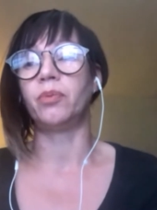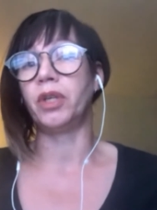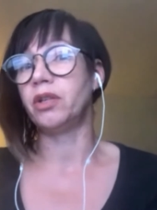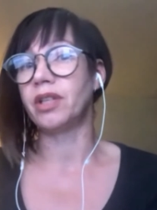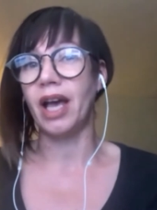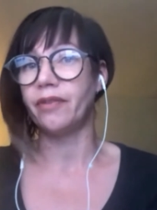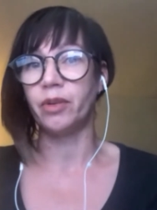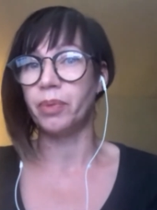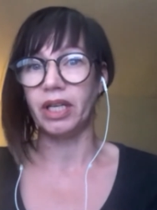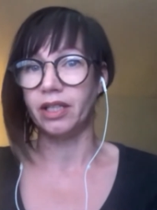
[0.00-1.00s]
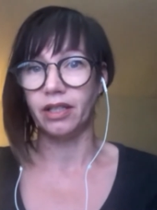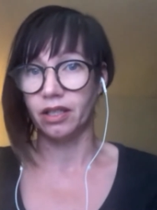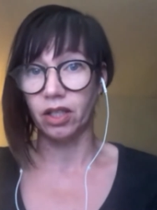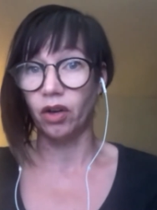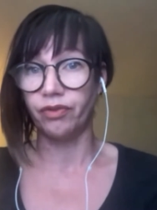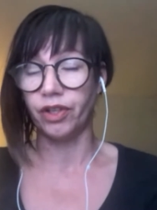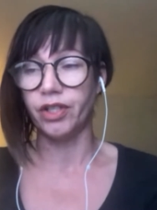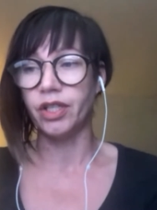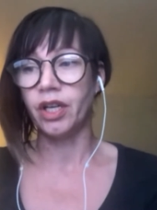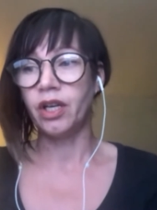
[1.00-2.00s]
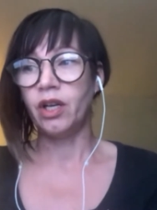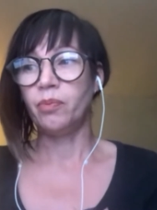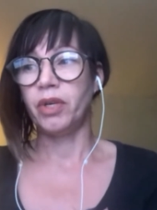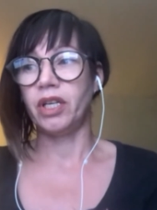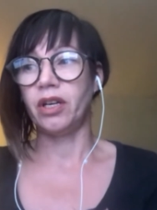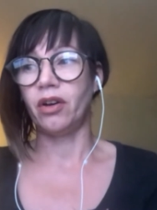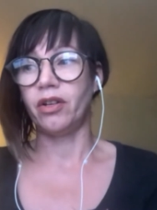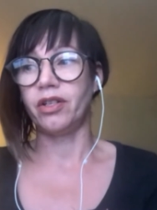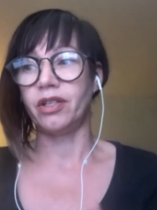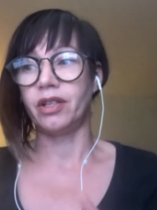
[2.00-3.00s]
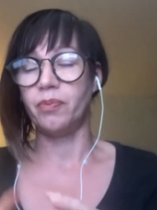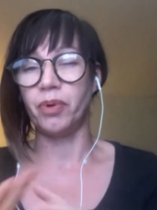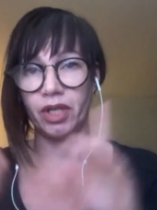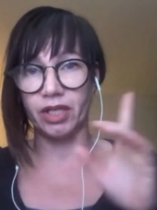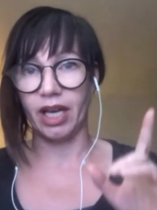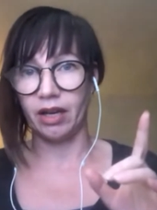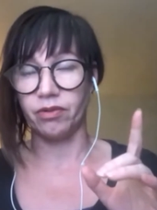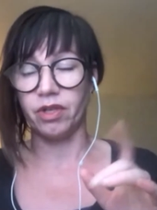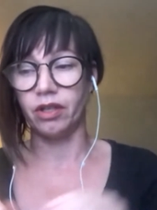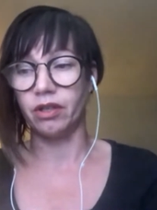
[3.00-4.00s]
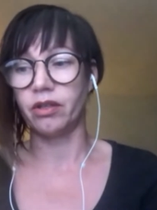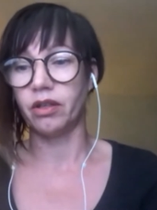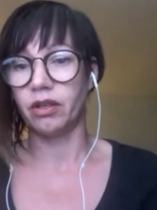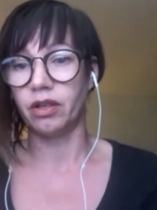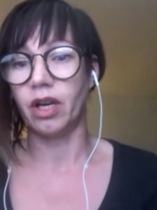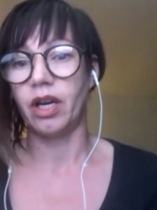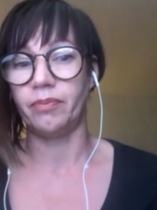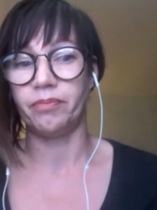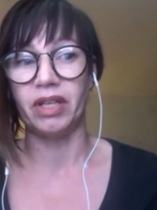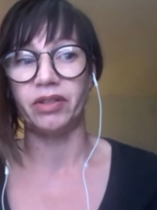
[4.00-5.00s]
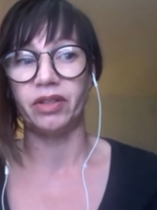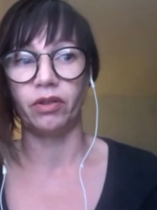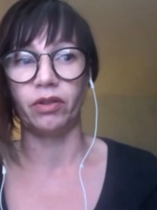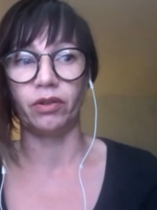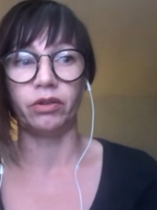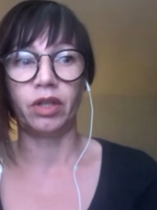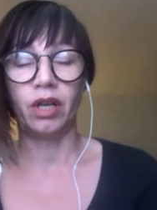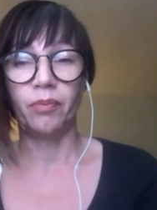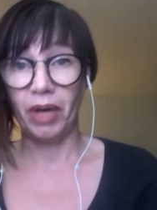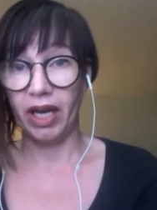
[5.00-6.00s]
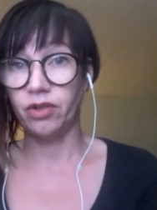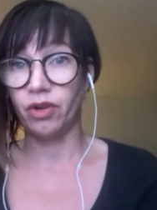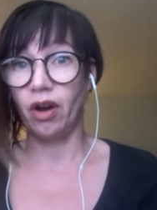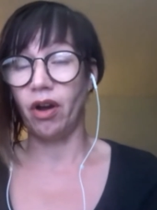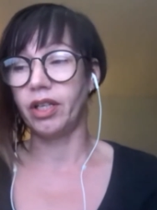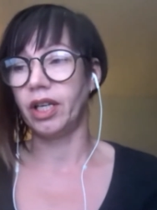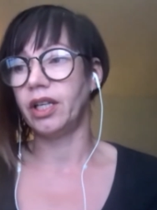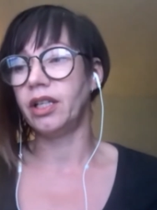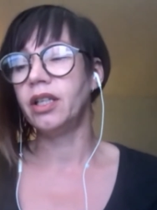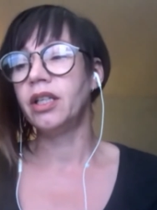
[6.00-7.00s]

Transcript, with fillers: abuse ever being discovered because they put it down to the mythical patriarchy.